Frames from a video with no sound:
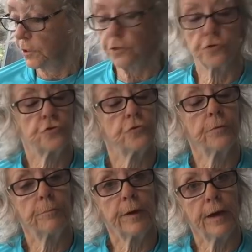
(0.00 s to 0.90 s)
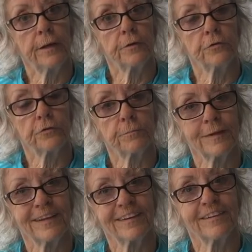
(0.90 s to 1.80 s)
teaches you the patterns of
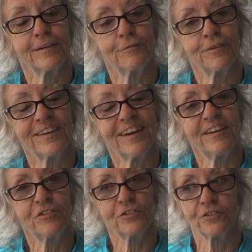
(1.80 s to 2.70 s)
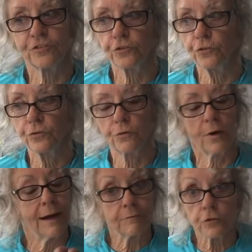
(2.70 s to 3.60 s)
plant identification, so you don't
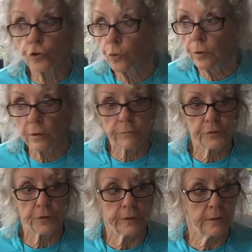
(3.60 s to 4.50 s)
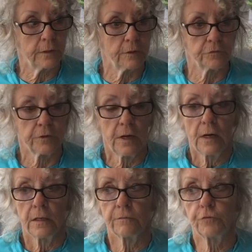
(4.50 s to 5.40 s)
have to know what everything is.
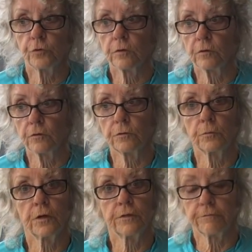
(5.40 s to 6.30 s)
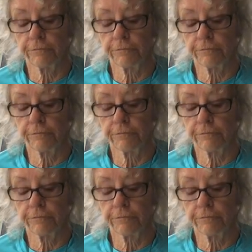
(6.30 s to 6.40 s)
If you can learn what the